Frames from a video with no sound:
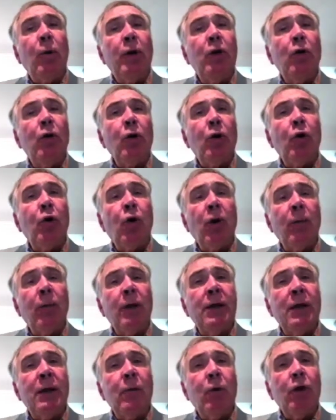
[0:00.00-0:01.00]
when
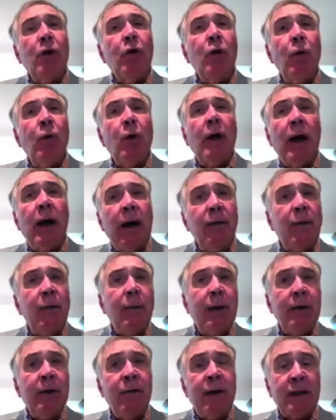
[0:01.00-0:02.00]

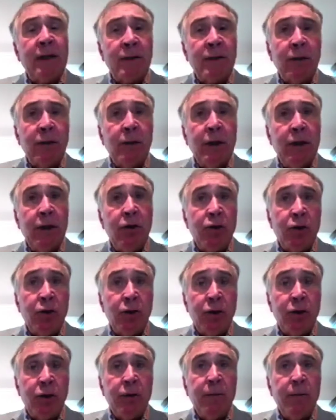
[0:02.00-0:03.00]
you have a blood
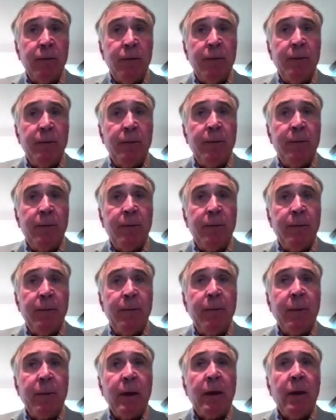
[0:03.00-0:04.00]
vessel injured,
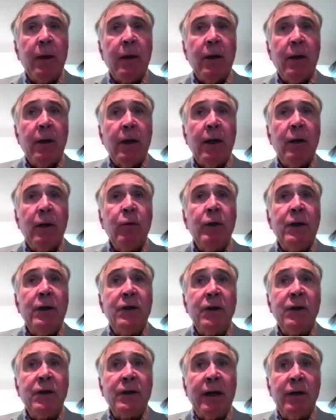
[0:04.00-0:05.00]
it
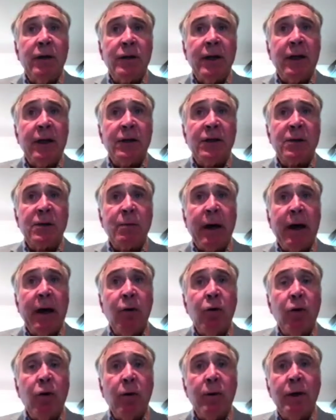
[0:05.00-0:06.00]
releases that, see that
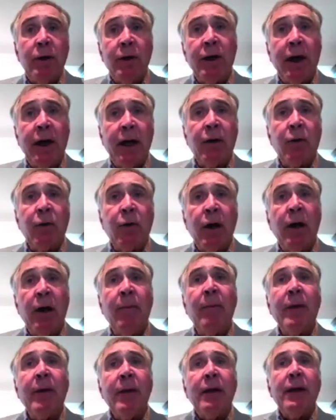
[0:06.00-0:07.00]
spiral in the
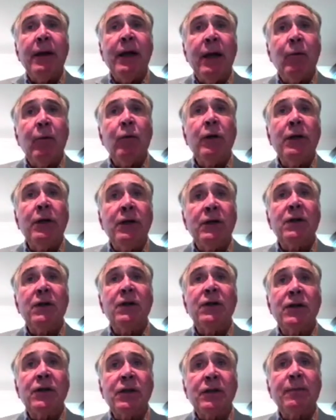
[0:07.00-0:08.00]
diagram?
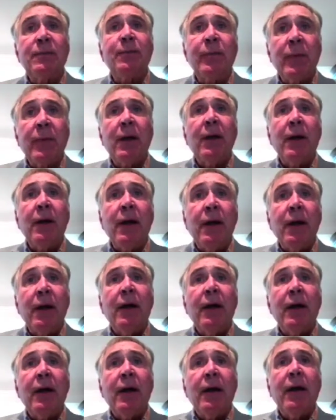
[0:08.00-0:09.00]
It releases
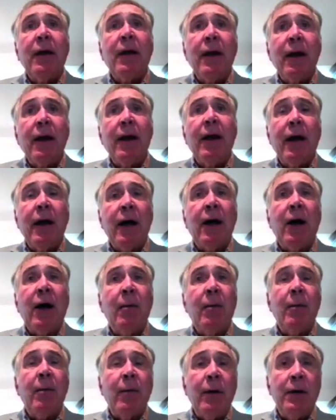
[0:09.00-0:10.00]

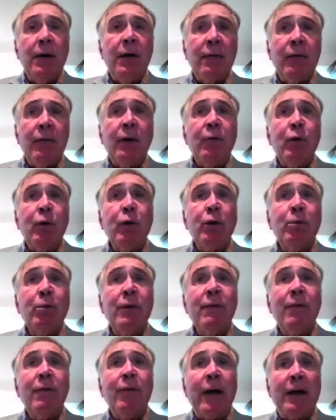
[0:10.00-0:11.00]
von
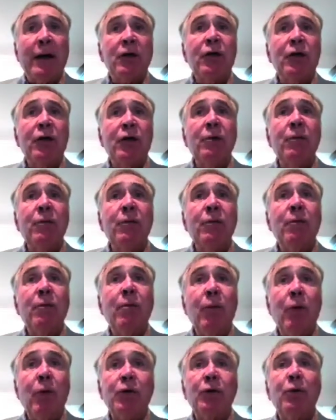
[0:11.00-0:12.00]
Willebrand
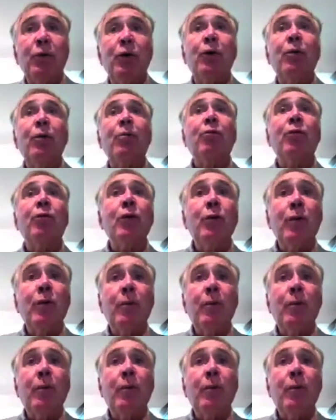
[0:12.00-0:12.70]
factor multimer.